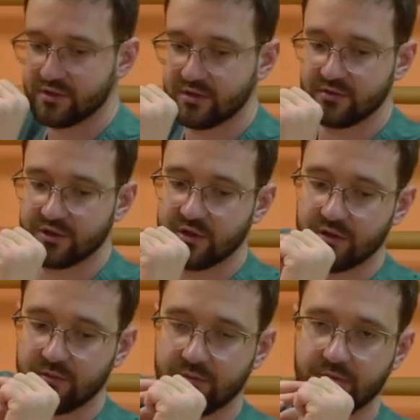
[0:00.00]

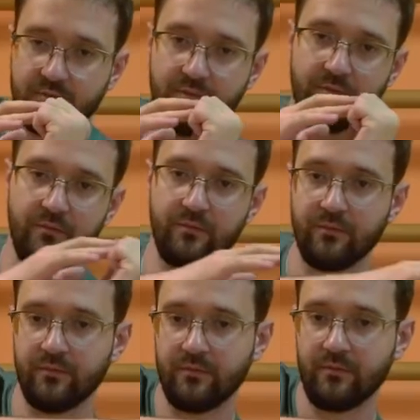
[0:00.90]

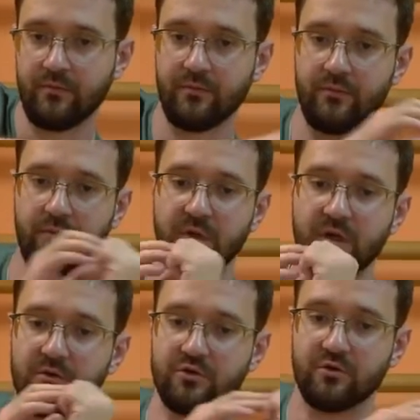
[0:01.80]

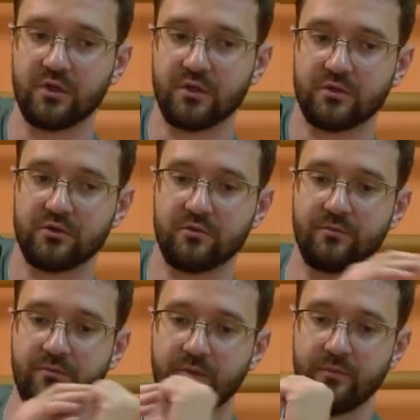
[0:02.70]

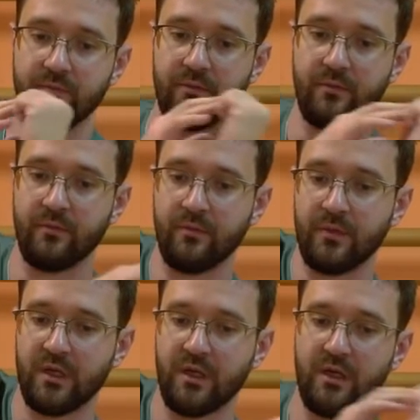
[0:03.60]

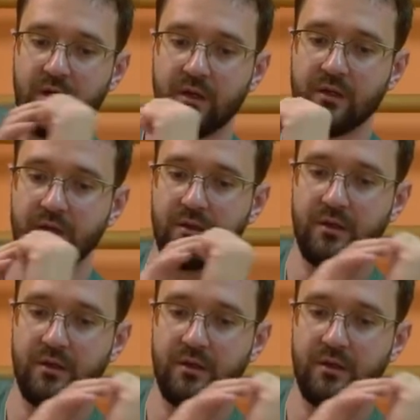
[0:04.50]
[no speech]